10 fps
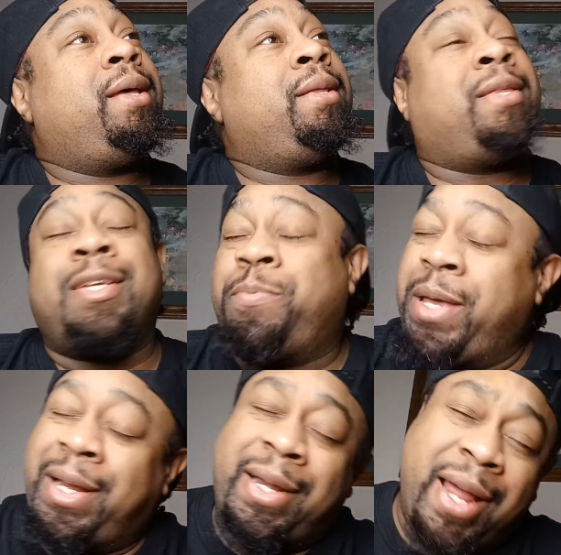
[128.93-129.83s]
this
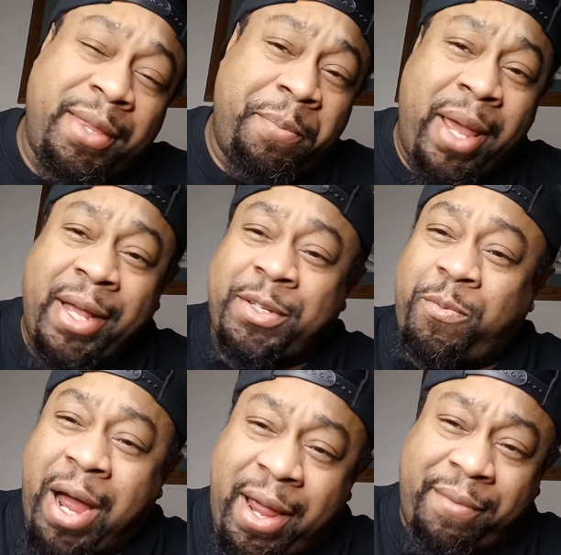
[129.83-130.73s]
being another man's
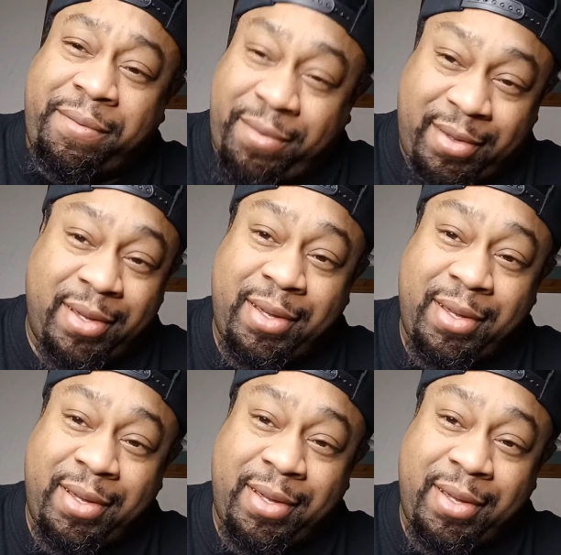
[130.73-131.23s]
wife.